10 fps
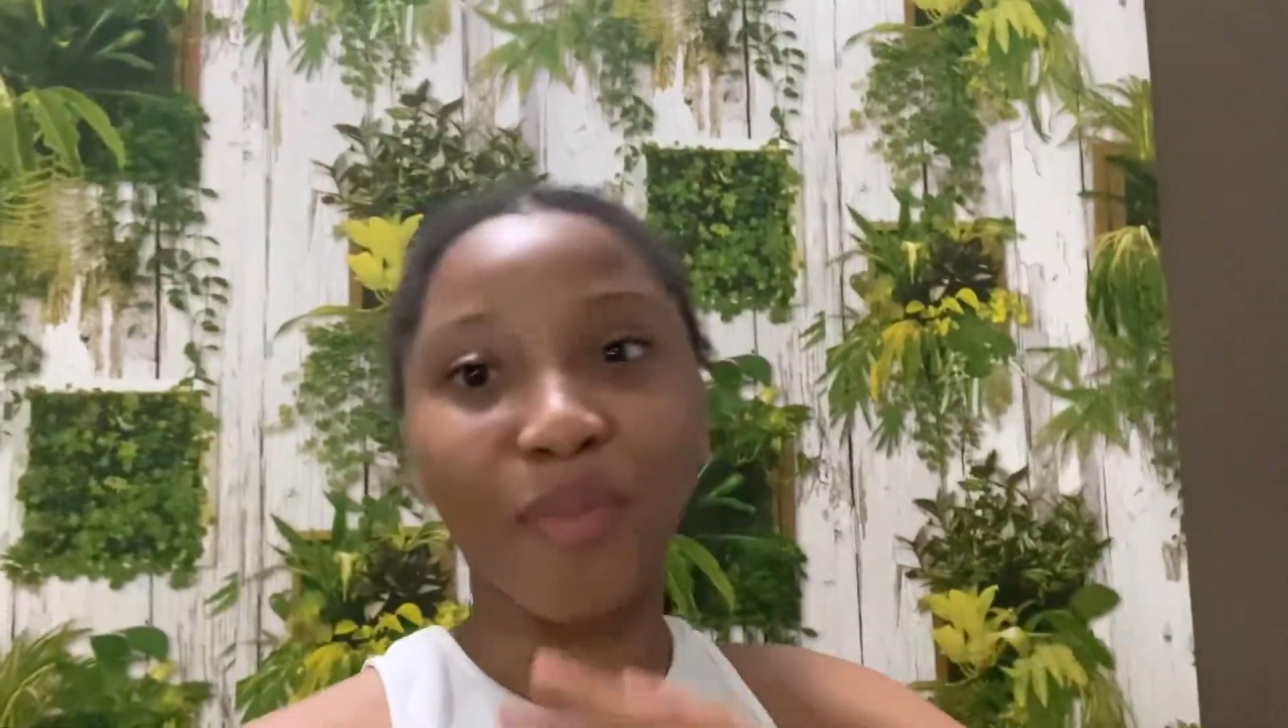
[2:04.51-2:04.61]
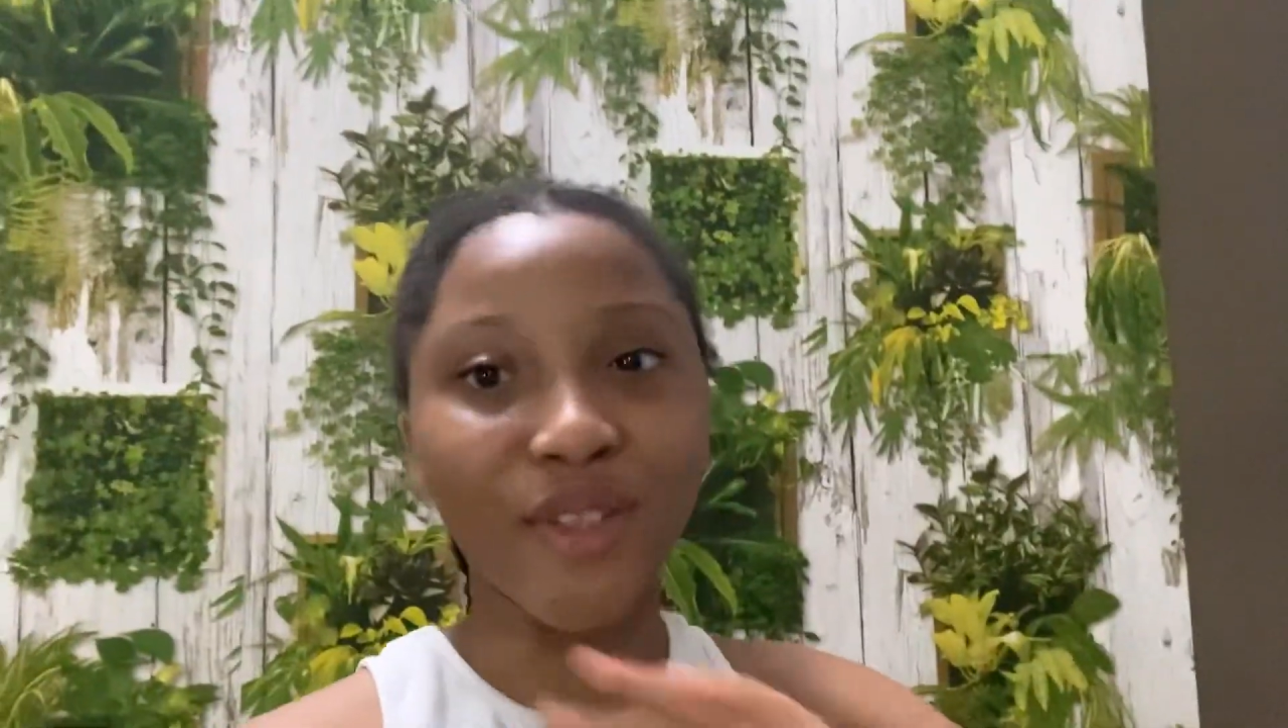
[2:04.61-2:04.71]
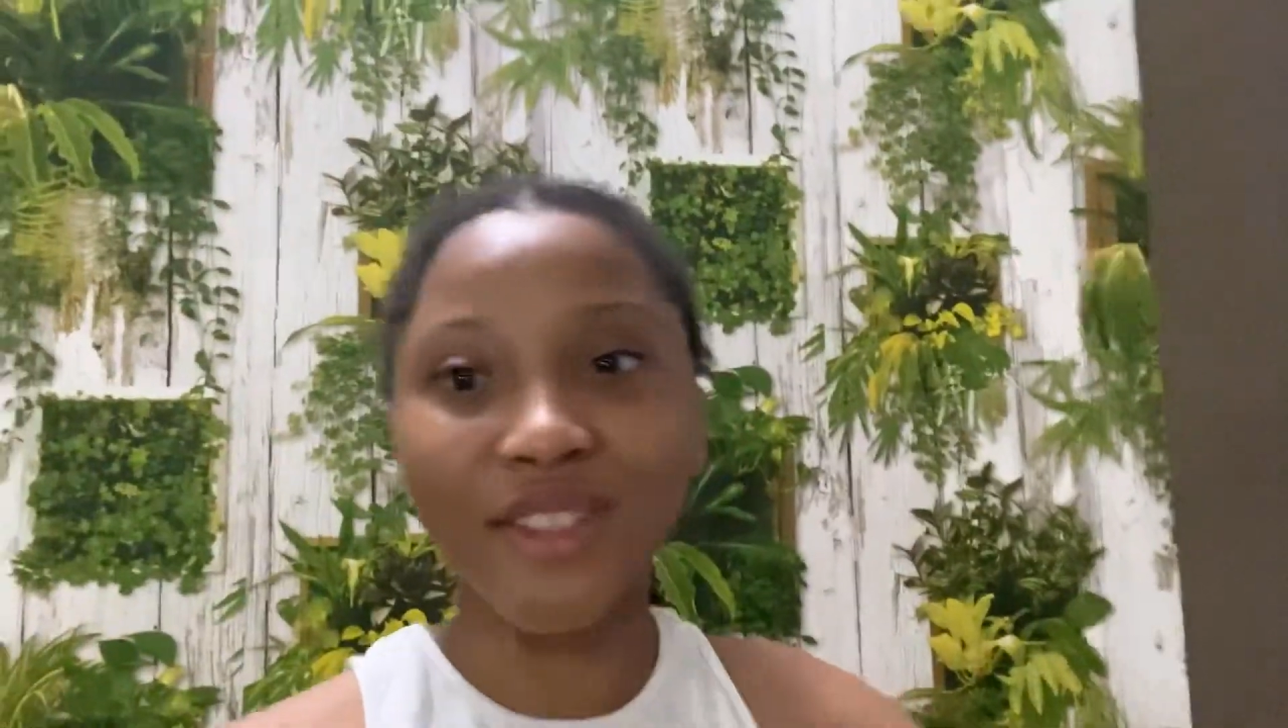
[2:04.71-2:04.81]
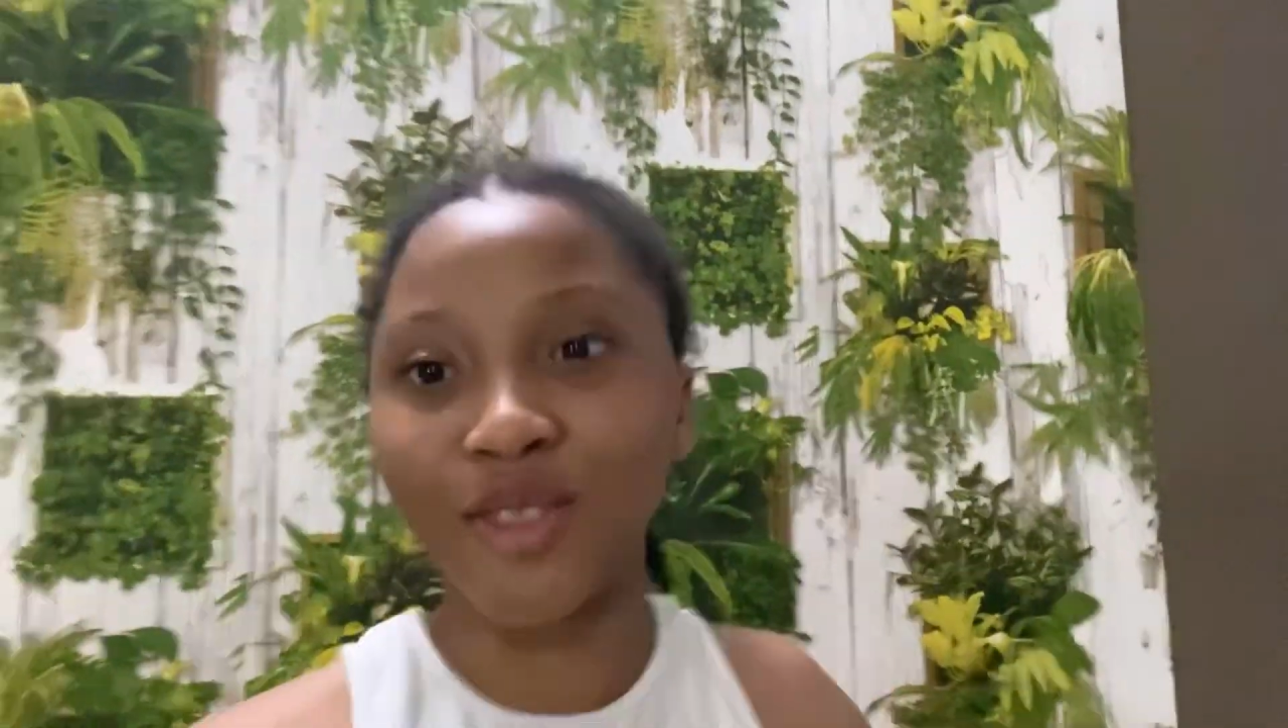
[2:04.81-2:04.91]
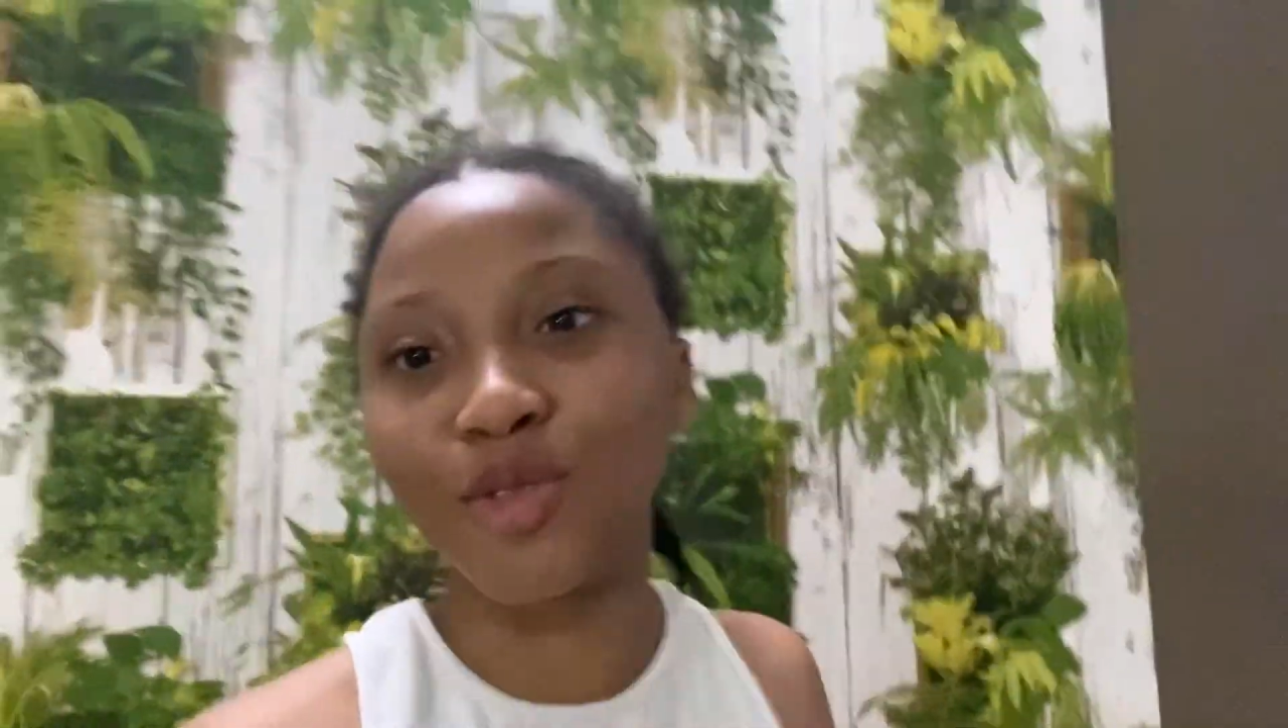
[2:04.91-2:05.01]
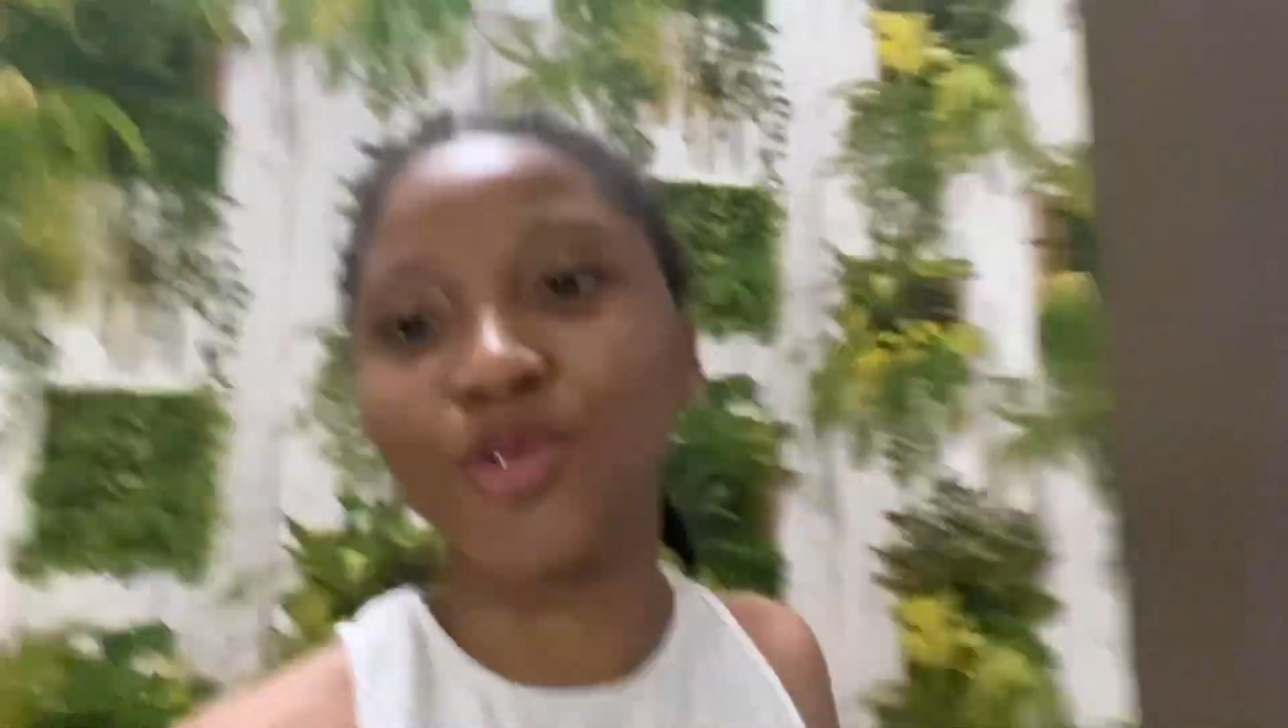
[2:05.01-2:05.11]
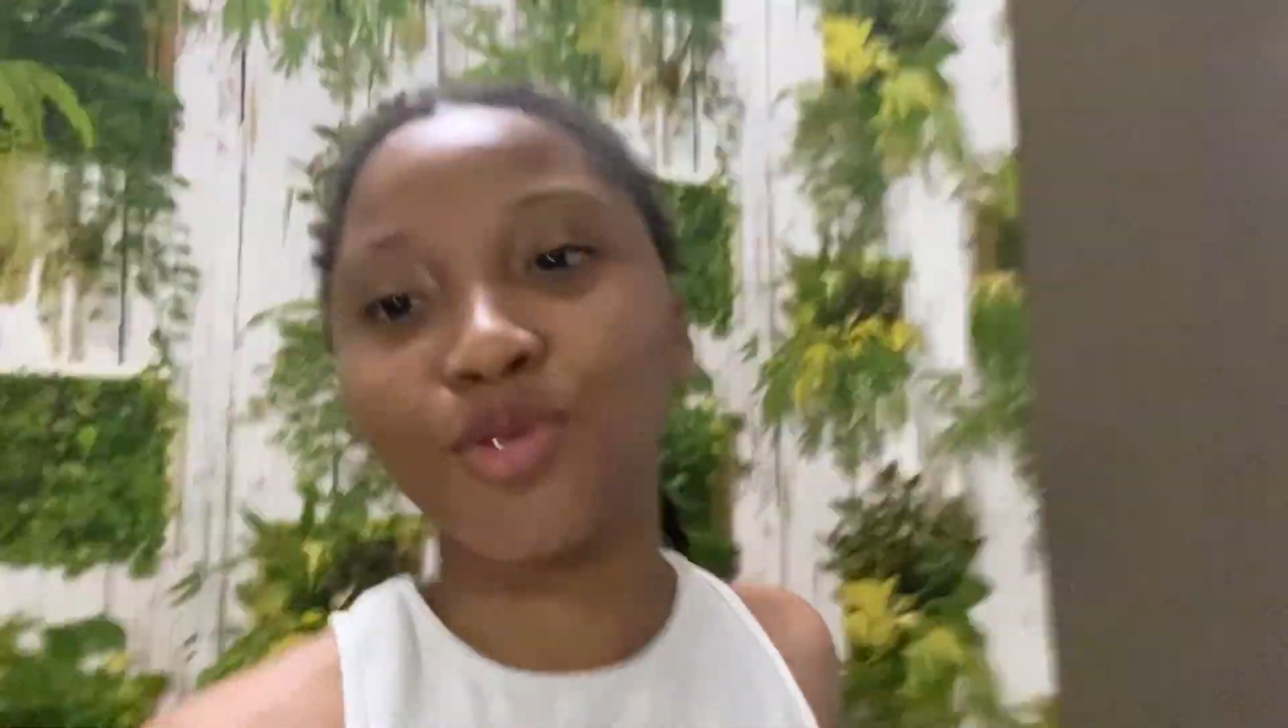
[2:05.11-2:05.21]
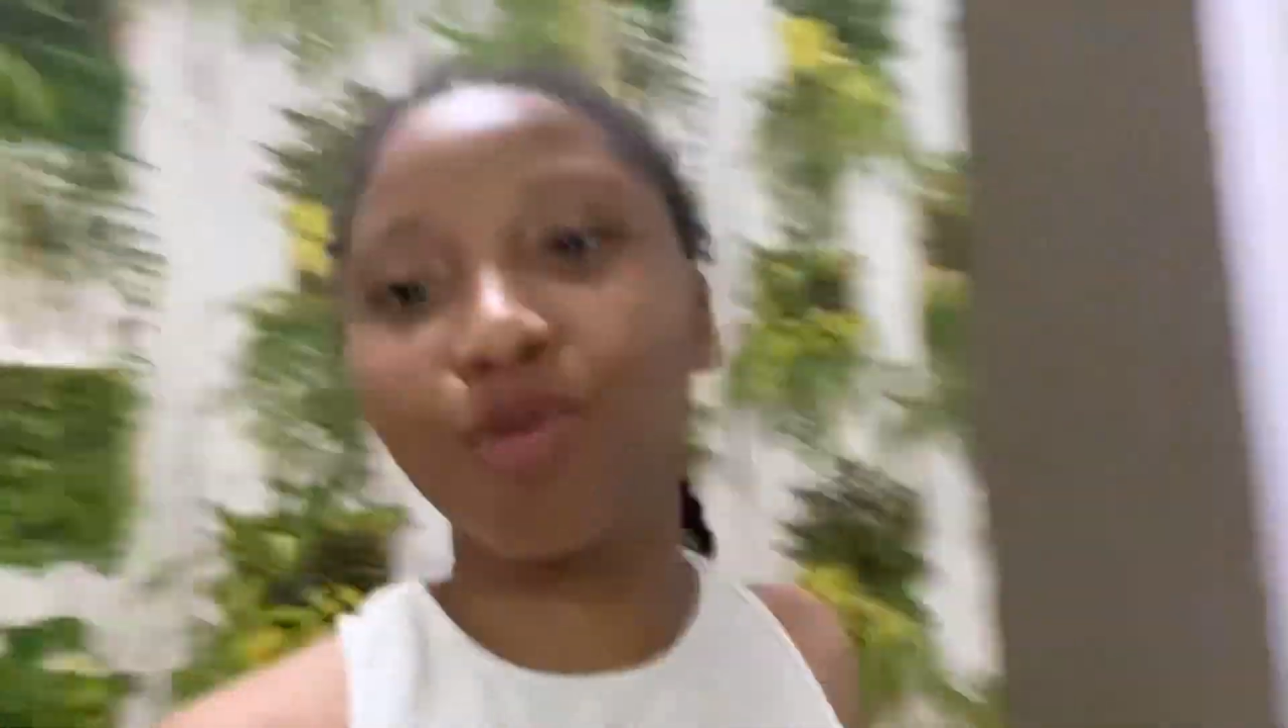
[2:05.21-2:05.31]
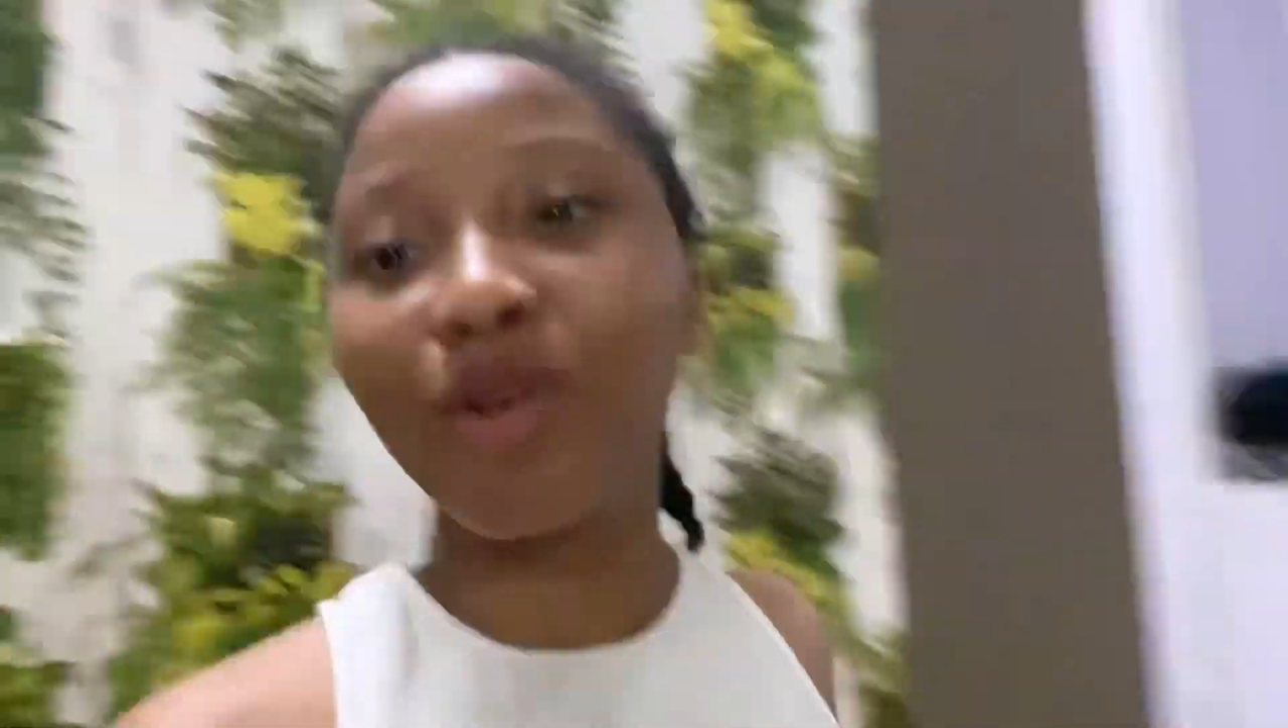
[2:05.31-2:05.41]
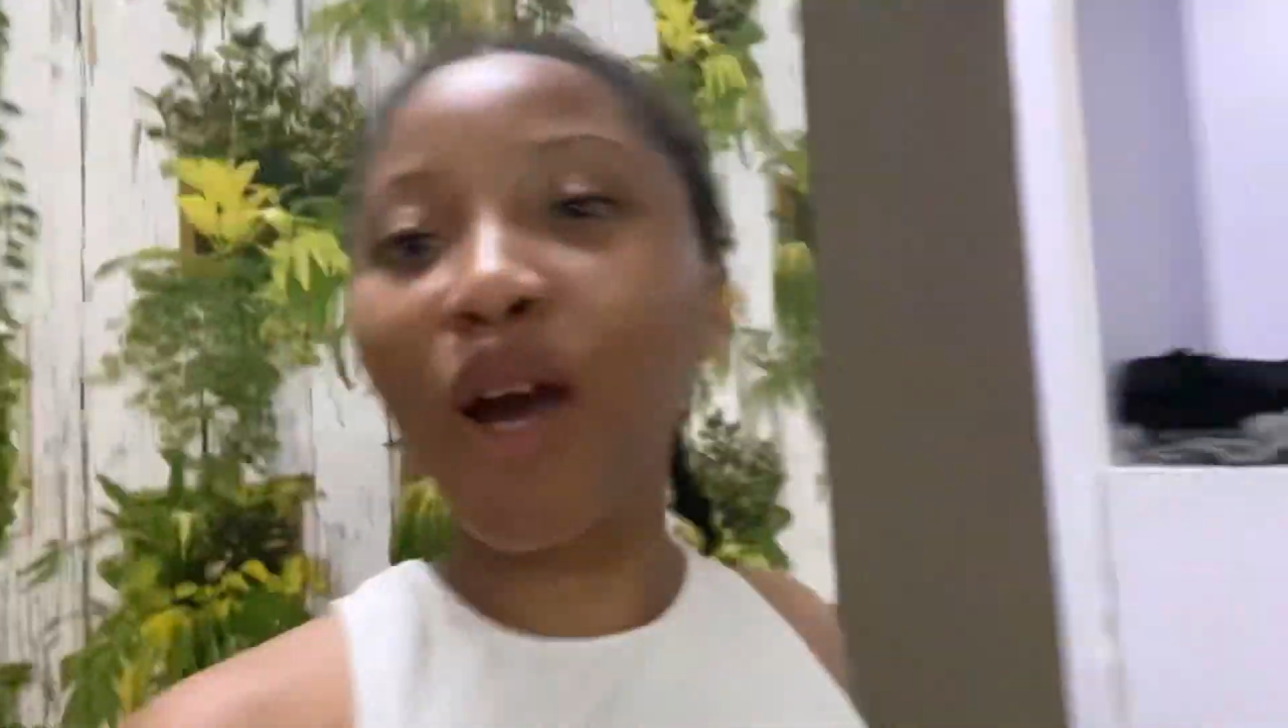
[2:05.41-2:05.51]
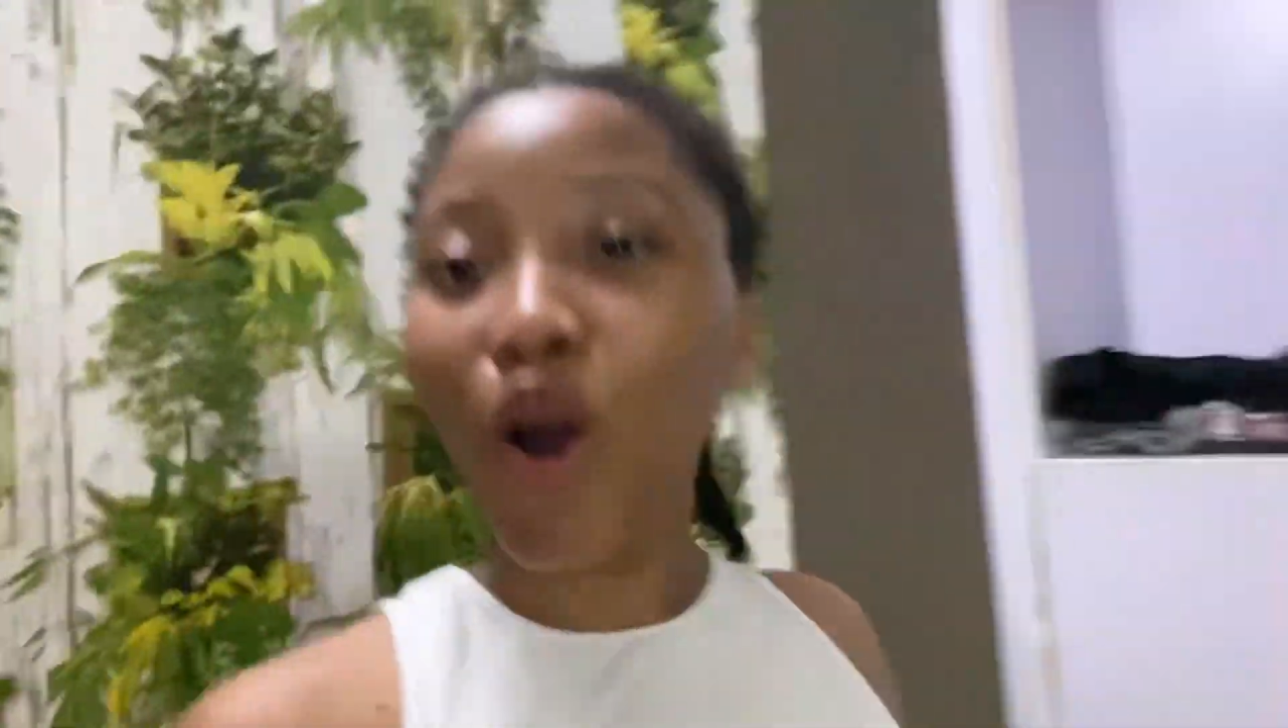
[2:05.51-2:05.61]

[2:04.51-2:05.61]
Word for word: best thing to do.